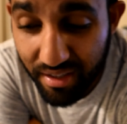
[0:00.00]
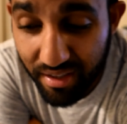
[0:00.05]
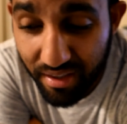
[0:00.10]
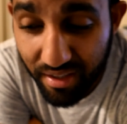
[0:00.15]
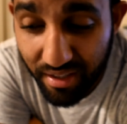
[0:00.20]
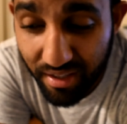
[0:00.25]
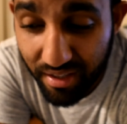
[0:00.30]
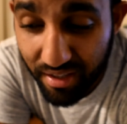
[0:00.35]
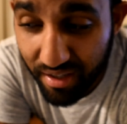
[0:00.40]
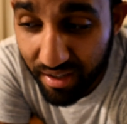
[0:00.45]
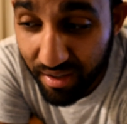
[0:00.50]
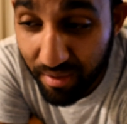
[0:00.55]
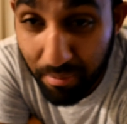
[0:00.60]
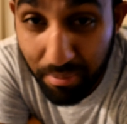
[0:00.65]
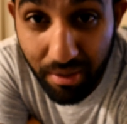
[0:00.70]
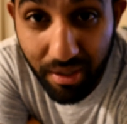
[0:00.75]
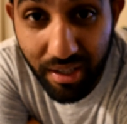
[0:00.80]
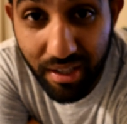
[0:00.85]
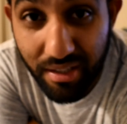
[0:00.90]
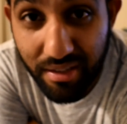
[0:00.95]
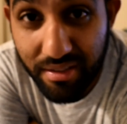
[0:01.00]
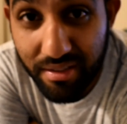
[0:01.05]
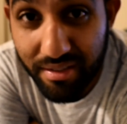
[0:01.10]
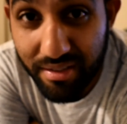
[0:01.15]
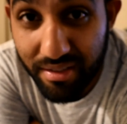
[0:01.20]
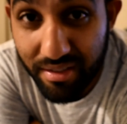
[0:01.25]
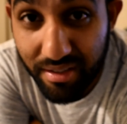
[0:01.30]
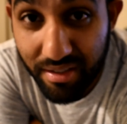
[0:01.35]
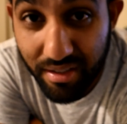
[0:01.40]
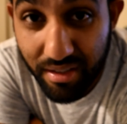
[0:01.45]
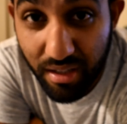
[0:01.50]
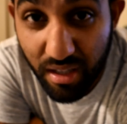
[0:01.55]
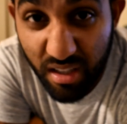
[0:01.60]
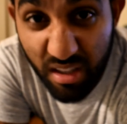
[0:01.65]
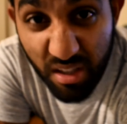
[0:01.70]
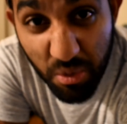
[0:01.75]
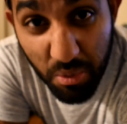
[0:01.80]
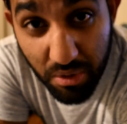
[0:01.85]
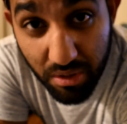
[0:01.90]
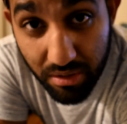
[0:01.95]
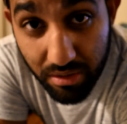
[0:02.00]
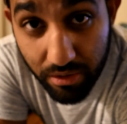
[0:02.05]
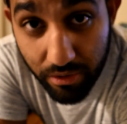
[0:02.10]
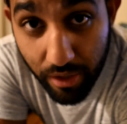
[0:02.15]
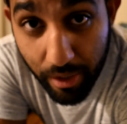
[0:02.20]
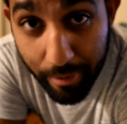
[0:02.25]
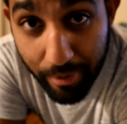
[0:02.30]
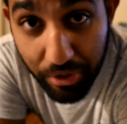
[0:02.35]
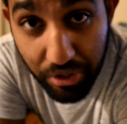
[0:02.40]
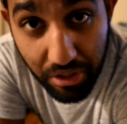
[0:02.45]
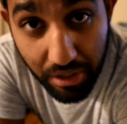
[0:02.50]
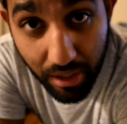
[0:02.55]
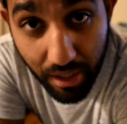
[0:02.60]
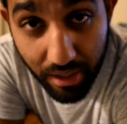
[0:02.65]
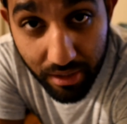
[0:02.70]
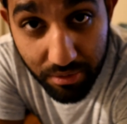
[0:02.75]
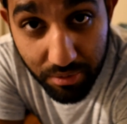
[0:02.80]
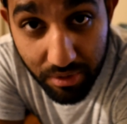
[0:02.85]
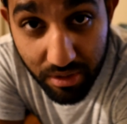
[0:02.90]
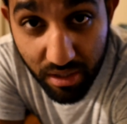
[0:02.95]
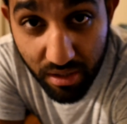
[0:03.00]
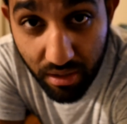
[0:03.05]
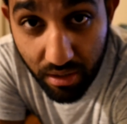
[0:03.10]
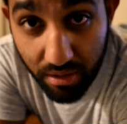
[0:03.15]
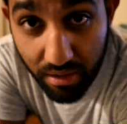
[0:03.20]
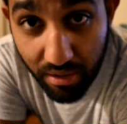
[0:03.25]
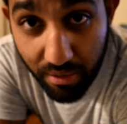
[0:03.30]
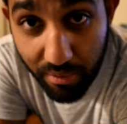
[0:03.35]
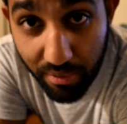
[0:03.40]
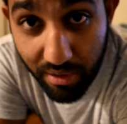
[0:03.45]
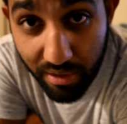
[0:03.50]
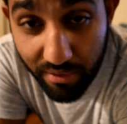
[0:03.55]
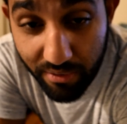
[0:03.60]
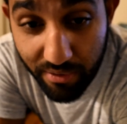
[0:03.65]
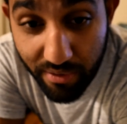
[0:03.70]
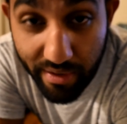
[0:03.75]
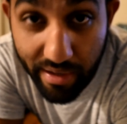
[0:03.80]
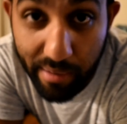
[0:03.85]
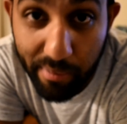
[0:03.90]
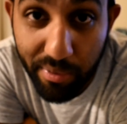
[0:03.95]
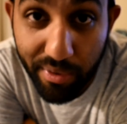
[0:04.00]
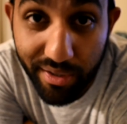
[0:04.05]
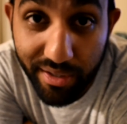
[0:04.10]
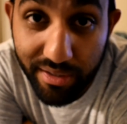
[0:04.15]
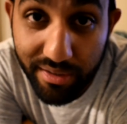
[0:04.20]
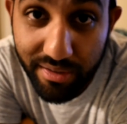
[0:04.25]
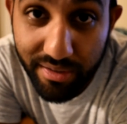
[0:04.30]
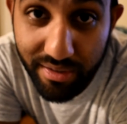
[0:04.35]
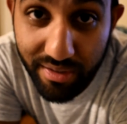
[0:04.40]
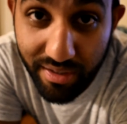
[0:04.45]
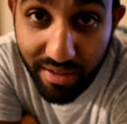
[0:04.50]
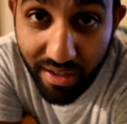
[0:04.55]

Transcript: The uh, plates, they weren't ceramic or glass, which I thought they were for that price.